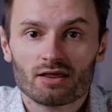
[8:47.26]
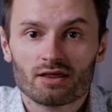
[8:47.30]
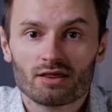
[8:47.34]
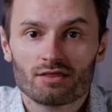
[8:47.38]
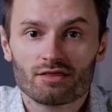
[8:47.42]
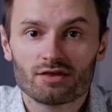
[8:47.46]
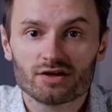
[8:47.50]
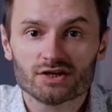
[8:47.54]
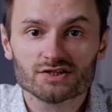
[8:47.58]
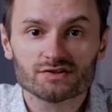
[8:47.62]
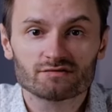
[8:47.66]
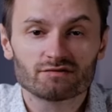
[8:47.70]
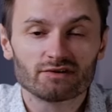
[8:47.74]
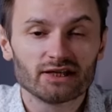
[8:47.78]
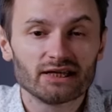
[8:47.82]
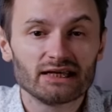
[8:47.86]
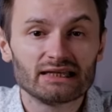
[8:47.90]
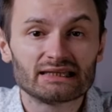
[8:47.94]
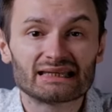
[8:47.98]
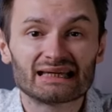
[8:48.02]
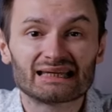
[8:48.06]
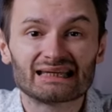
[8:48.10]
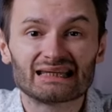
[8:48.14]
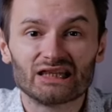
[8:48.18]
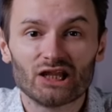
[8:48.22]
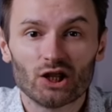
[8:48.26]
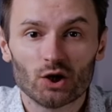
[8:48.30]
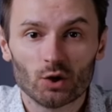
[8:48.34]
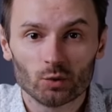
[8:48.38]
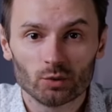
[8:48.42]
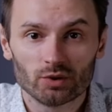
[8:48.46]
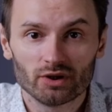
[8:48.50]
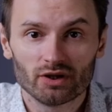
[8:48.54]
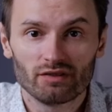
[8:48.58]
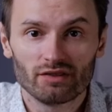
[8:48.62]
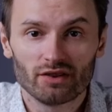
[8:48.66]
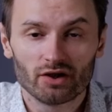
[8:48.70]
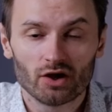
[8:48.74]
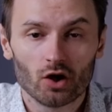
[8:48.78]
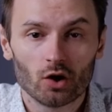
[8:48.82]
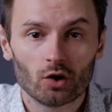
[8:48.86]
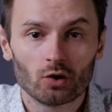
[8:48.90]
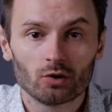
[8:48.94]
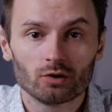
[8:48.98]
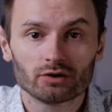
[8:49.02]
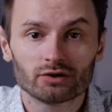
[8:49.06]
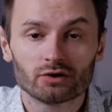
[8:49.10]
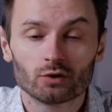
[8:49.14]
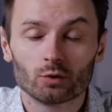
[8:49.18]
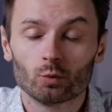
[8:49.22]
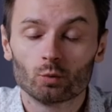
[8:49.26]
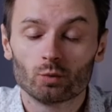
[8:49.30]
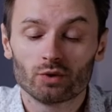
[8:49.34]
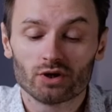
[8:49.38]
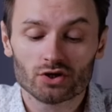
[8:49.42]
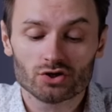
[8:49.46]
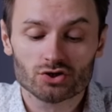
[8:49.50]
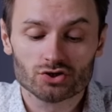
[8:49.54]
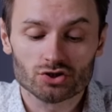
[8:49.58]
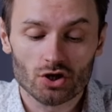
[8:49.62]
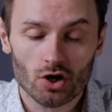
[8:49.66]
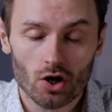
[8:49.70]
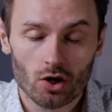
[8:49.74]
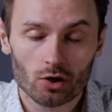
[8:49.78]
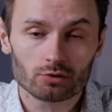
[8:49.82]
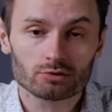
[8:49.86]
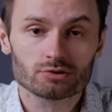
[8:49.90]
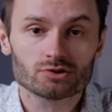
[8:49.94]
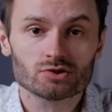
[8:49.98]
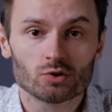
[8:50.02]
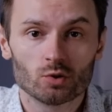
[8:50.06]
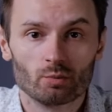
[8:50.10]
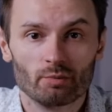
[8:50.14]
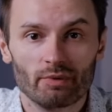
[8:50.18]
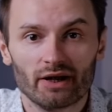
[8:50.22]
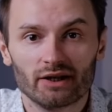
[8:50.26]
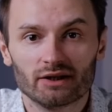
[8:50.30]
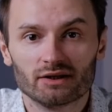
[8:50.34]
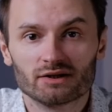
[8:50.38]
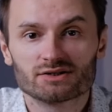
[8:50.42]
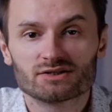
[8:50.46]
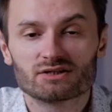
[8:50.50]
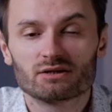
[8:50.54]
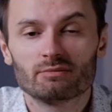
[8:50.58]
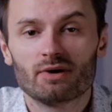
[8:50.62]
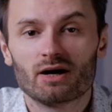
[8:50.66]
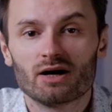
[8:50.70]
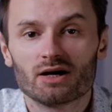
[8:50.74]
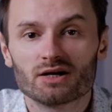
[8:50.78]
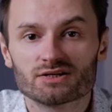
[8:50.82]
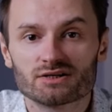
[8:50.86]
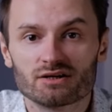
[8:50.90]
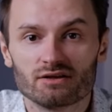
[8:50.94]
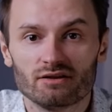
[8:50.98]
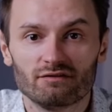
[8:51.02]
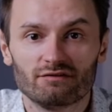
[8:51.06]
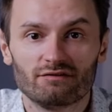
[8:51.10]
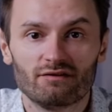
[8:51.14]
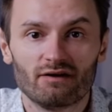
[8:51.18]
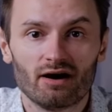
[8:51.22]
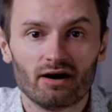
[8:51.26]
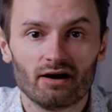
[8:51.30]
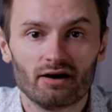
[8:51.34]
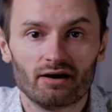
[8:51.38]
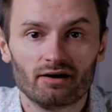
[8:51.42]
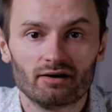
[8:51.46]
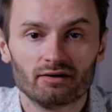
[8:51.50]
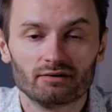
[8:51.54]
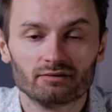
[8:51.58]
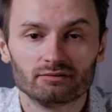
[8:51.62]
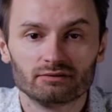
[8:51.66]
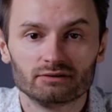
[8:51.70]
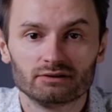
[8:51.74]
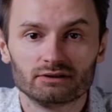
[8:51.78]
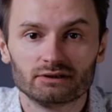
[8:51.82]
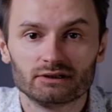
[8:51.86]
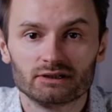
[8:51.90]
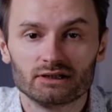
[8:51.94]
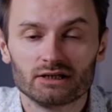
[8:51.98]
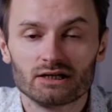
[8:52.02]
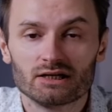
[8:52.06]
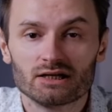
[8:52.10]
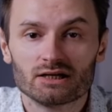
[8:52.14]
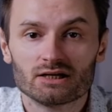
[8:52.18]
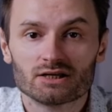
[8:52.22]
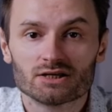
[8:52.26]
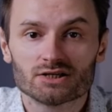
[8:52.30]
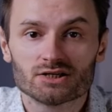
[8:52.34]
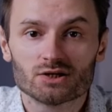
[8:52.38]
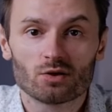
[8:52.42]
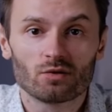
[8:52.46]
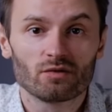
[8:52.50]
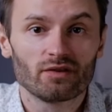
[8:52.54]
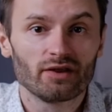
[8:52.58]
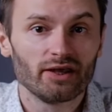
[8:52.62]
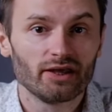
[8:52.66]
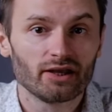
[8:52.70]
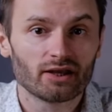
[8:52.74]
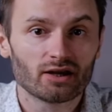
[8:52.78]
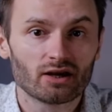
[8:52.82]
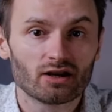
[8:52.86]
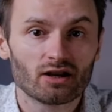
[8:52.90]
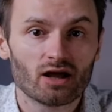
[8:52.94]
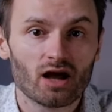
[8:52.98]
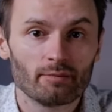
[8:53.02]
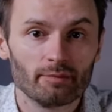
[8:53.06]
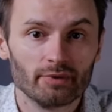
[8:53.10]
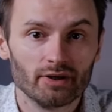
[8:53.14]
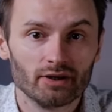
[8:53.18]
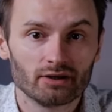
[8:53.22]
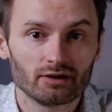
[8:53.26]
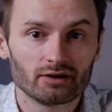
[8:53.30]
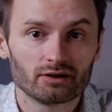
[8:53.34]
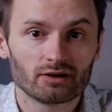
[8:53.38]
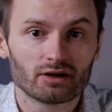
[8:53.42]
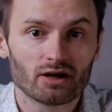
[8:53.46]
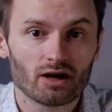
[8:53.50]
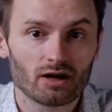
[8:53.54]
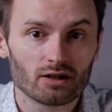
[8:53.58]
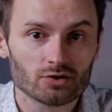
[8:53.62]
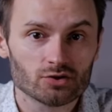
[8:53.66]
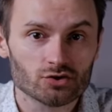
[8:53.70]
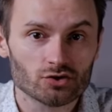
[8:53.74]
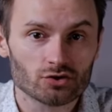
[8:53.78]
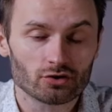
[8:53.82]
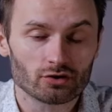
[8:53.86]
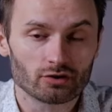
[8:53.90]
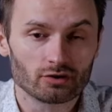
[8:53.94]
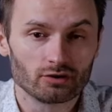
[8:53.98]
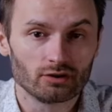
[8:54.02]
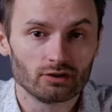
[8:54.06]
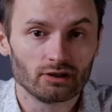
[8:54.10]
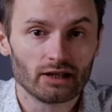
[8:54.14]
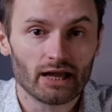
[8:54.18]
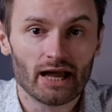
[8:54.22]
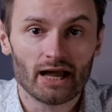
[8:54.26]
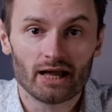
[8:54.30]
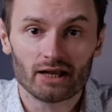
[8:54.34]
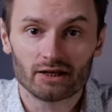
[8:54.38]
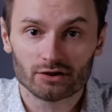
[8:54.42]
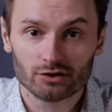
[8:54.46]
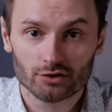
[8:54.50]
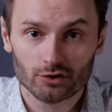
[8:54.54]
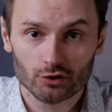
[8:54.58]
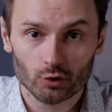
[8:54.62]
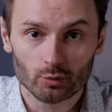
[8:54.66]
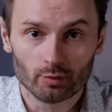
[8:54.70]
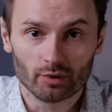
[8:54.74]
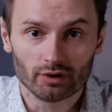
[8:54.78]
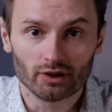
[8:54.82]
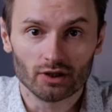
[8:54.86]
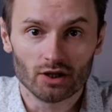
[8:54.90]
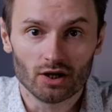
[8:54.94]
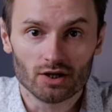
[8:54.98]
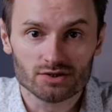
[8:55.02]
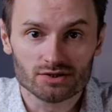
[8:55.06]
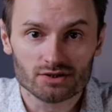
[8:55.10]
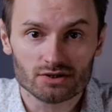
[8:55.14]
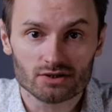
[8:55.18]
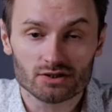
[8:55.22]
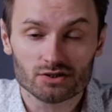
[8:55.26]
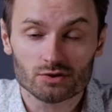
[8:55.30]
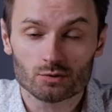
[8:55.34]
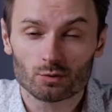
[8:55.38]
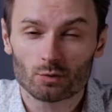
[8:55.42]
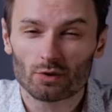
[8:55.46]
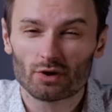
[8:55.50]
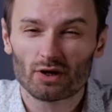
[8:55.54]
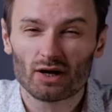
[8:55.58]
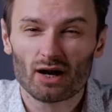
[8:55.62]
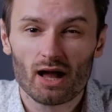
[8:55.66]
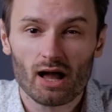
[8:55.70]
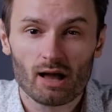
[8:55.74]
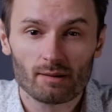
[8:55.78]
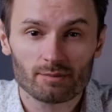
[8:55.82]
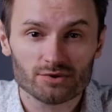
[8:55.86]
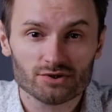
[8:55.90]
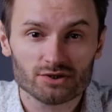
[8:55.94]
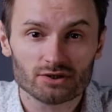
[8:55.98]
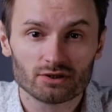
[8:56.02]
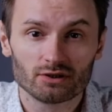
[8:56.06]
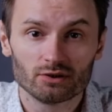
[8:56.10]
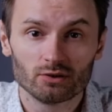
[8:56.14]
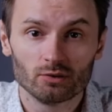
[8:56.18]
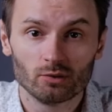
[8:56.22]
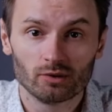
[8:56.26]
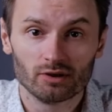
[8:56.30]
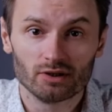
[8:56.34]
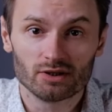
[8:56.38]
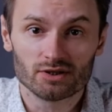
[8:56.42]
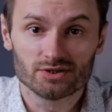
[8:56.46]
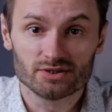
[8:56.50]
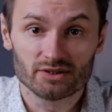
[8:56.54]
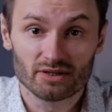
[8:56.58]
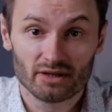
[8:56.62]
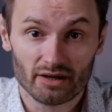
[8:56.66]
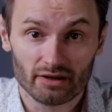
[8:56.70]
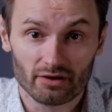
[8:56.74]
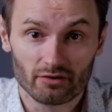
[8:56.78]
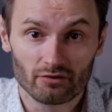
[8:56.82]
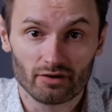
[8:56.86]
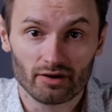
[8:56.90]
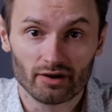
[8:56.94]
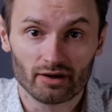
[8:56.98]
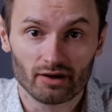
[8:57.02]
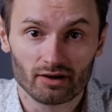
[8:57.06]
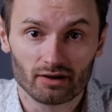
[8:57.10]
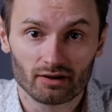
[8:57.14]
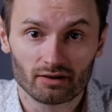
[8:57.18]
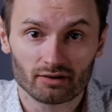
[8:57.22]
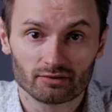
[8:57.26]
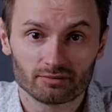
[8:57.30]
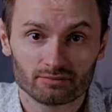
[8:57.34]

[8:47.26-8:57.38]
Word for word: This fleet unloaded the gold, which also met its demise in the fire so the economic, cultural, and human losses were absolutely staggering.